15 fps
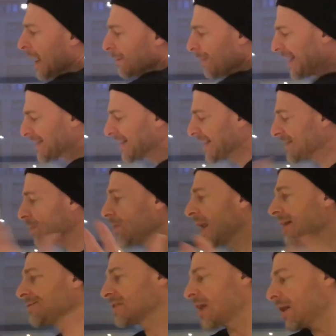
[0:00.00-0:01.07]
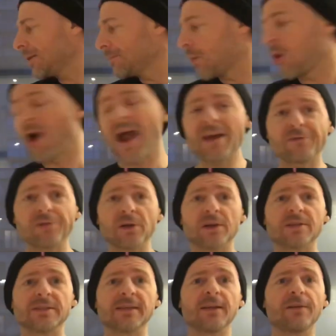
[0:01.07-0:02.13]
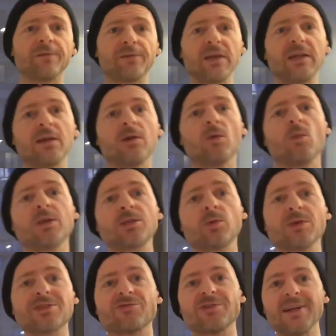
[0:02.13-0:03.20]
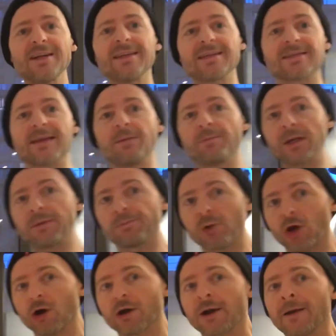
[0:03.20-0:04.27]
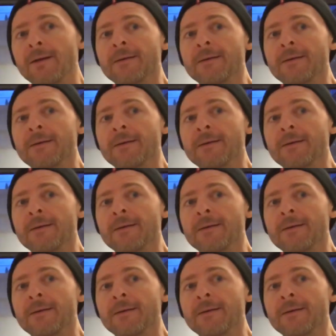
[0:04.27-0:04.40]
Makes keto lifestyle more effortless and convenient, which was really the stumbling block.